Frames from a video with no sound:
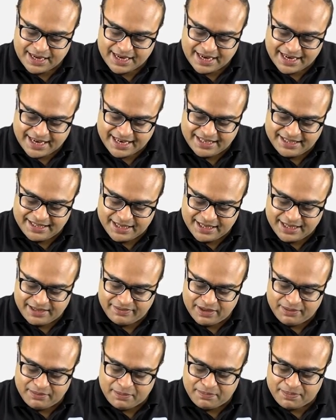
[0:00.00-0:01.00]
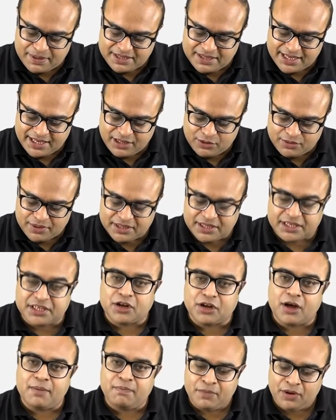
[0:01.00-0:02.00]
Either it will be present over the
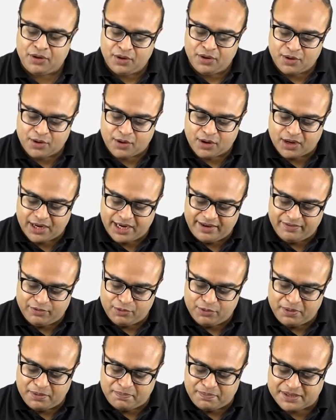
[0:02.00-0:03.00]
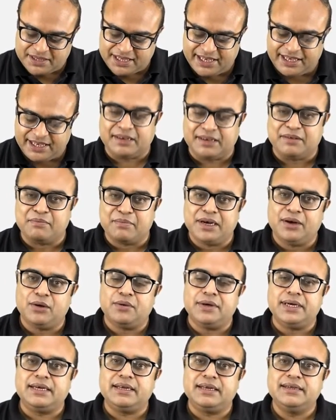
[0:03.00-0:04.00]
top or it will be present
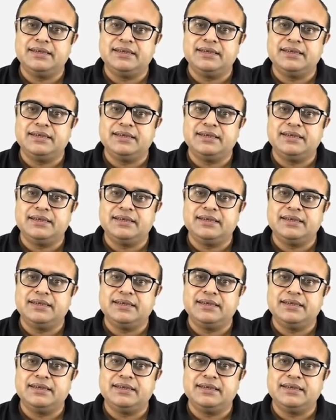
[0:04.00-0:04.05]
below it,